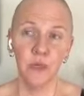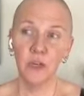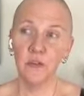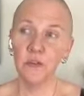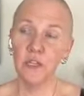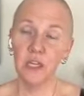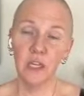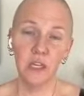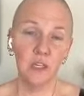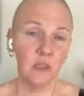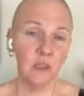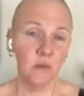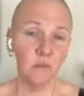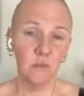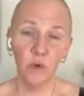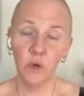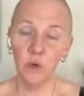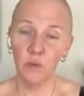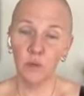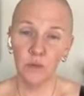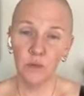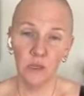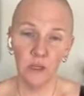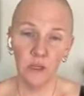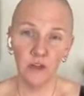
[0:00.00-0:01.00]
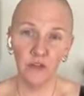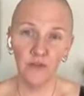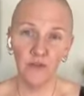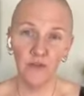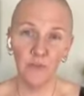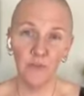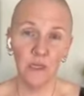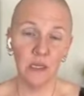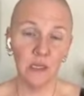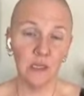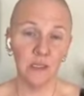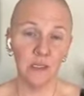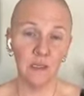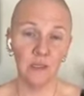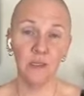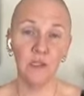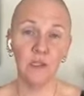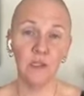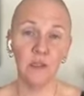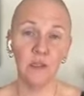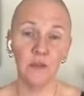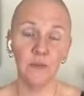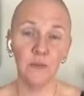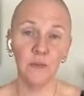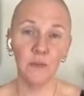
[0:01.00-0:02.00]
I'll take the moment of
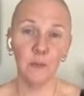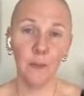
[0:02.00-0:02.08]
peace.